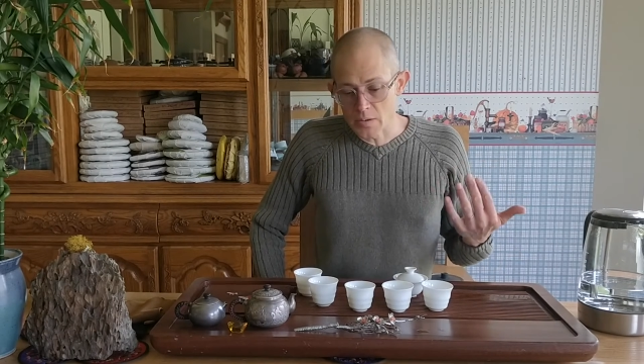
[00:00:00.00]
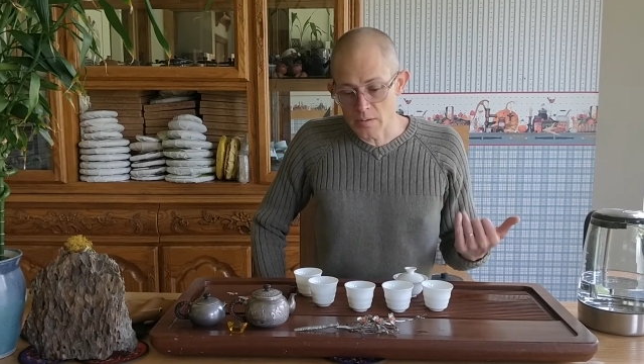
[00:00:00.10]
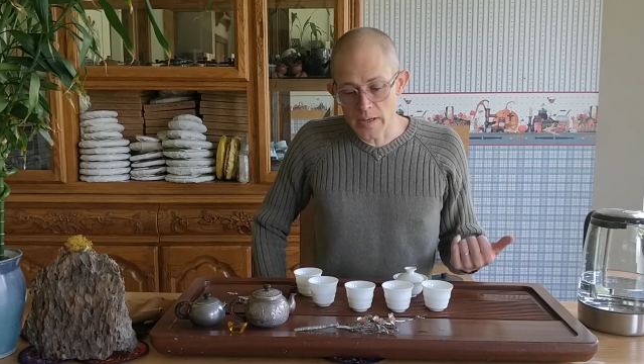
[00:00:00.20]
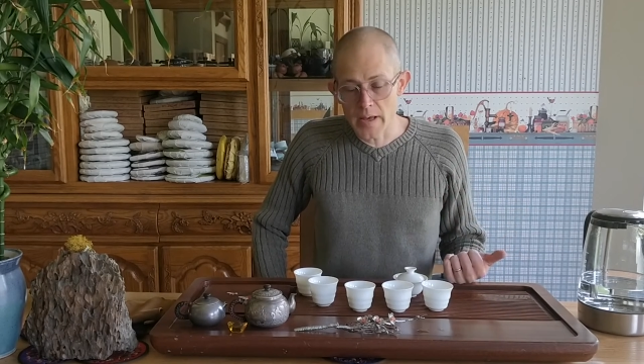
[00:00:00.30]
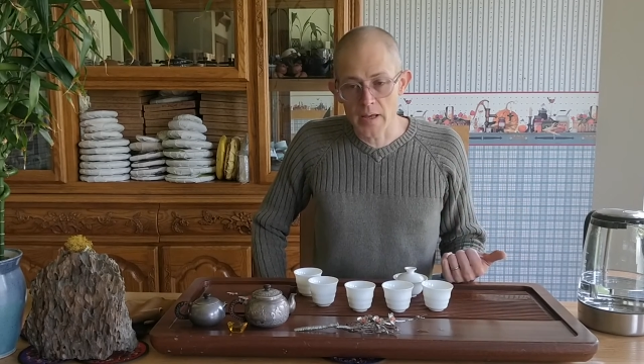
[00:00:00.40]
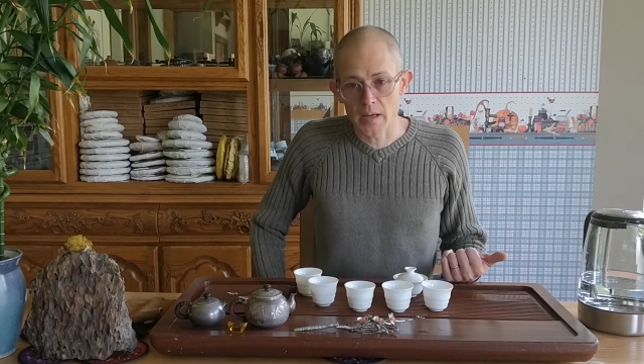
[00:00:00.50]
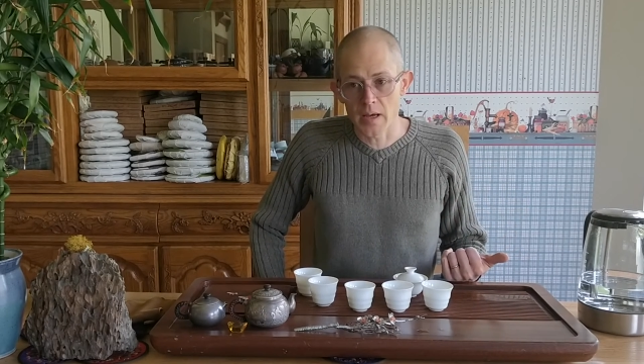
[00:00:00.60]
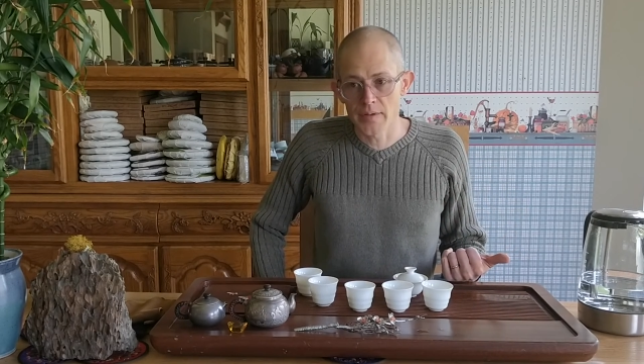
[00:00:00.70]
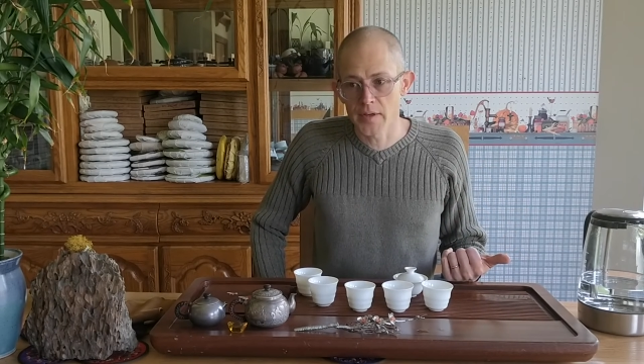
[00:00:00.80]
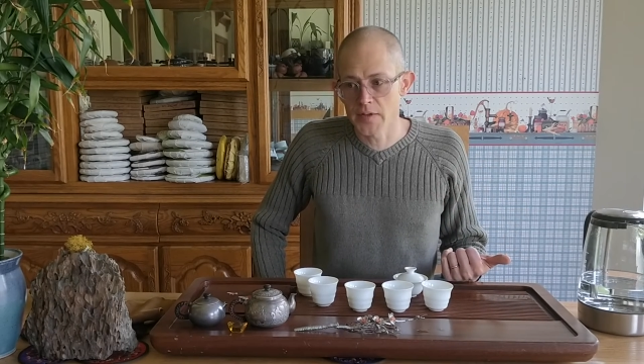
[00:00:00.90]
yeah,
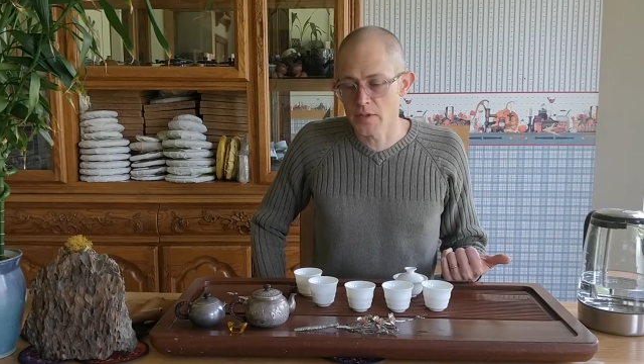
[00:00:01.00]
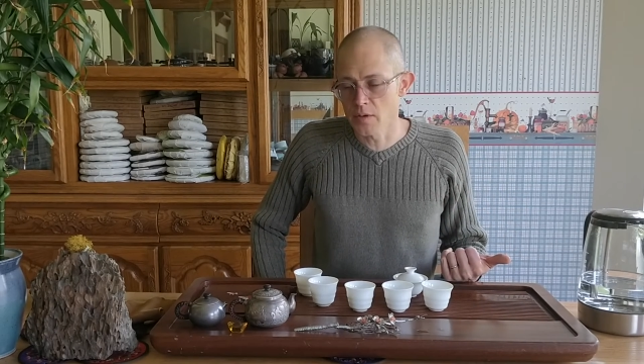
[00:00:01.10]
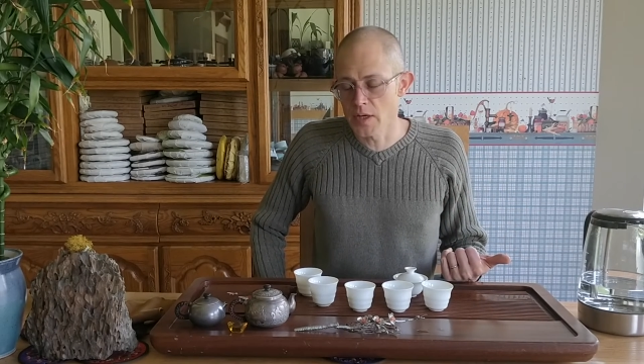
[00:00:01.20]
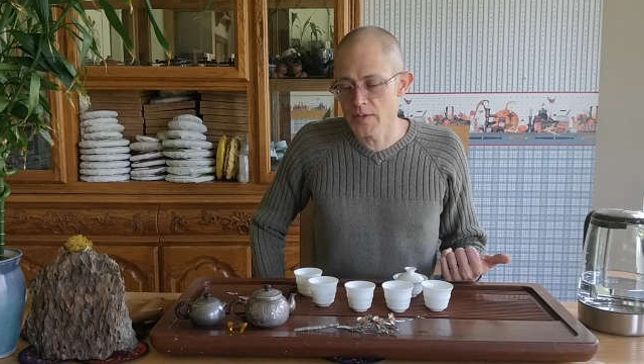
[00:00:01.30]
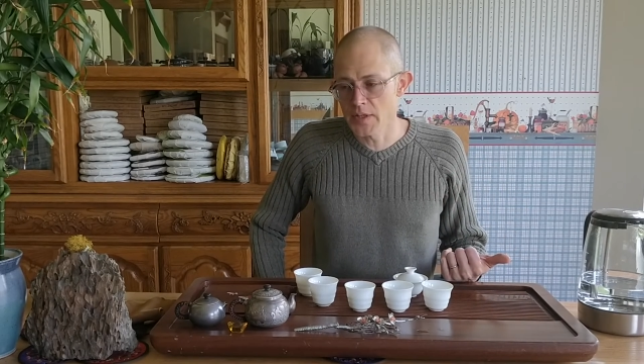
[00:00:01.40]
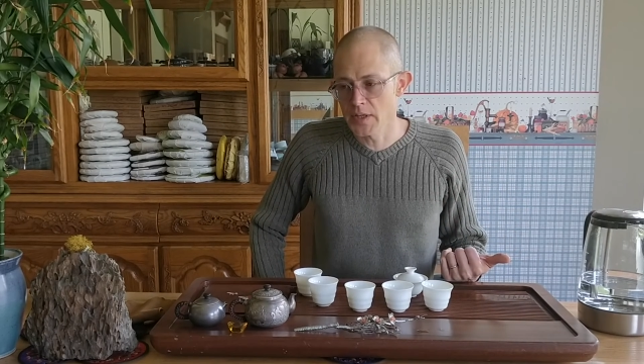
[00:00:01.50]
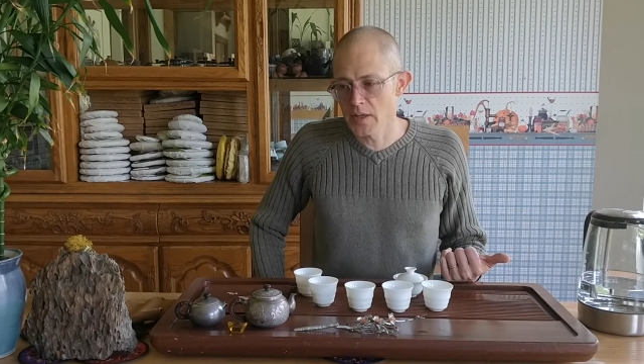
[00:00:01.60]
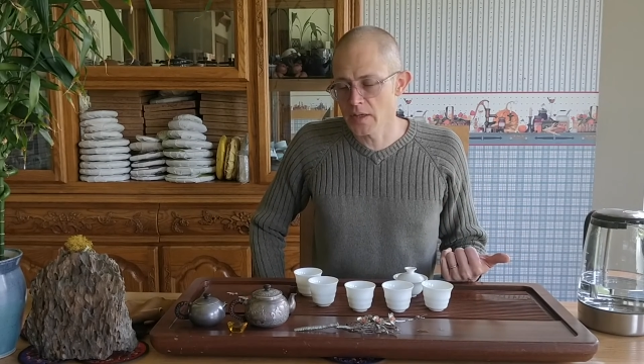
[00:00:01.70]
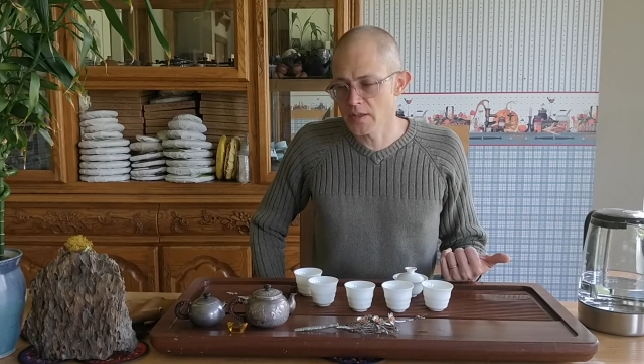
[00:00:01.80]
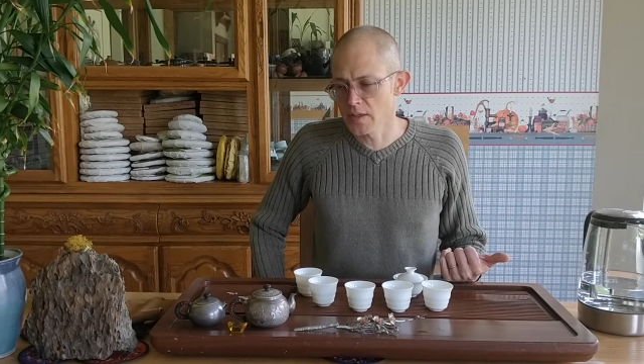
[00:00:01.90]
I think it's a great tea. I
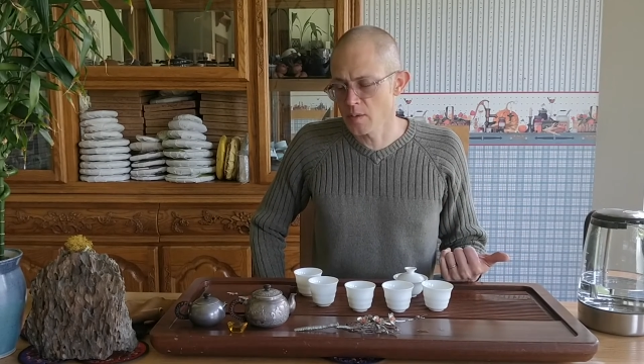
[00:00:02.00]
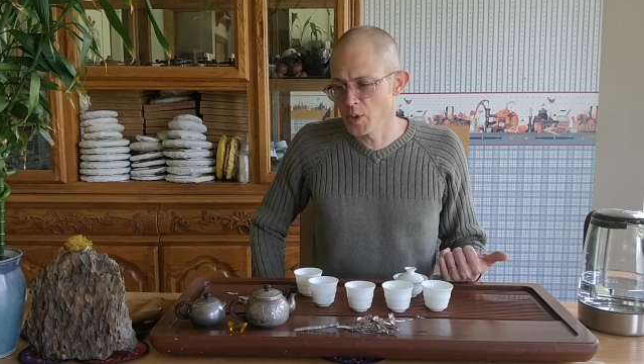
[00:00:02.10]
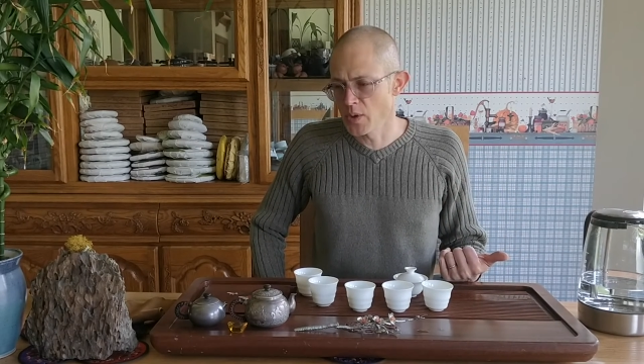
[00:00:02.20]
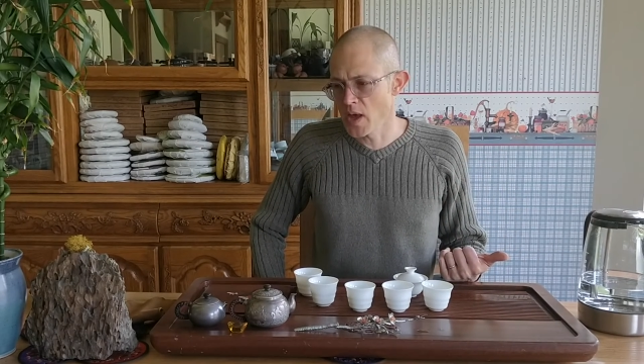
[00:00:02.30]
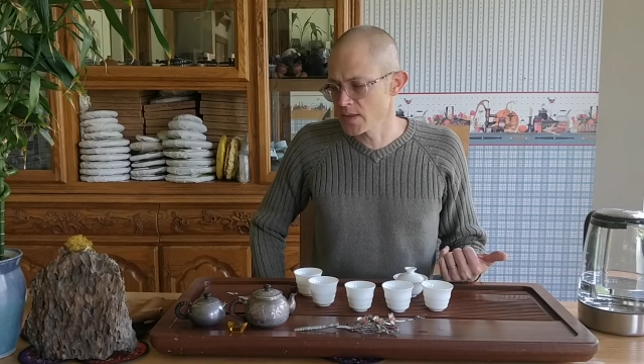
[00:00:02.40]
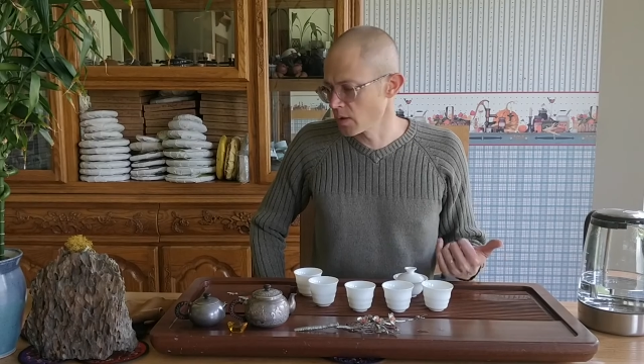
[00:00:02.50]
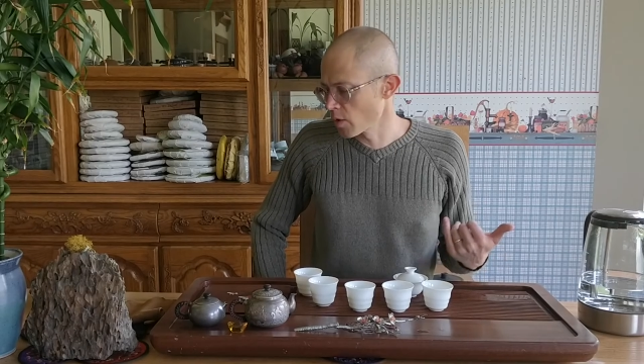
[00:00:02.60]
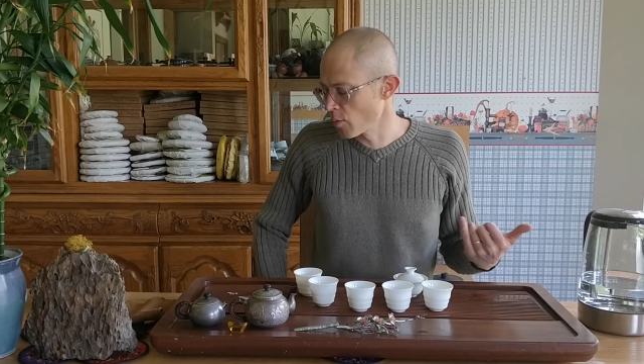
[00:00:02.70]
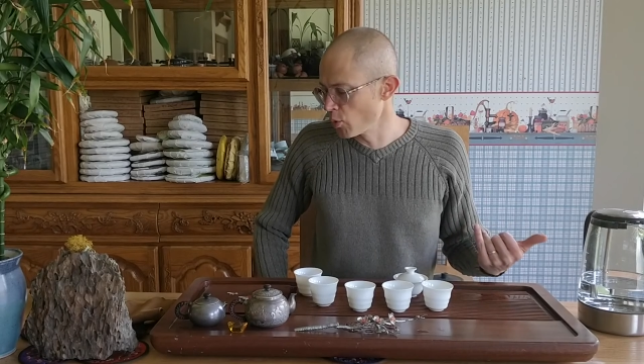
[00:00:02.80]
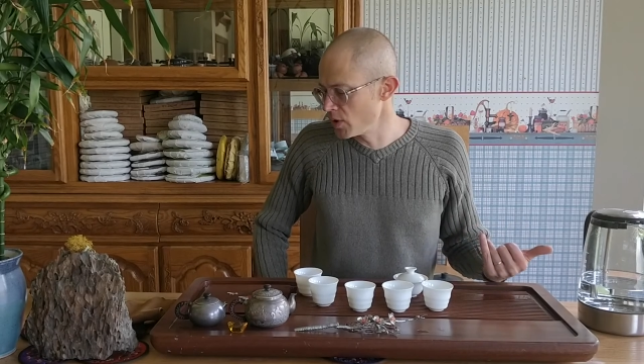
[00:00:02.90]
think it's going to be classic ripe.